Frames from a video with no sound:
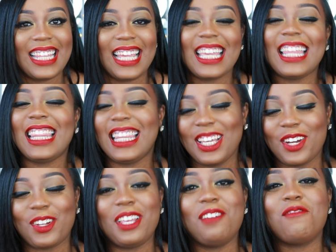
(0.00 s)
Like it
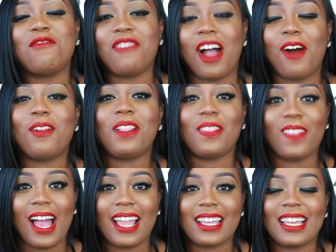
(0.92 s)
literally felt
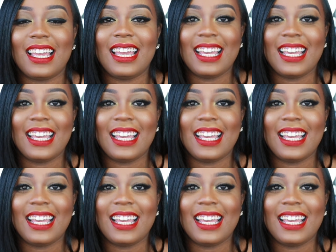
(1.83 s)
like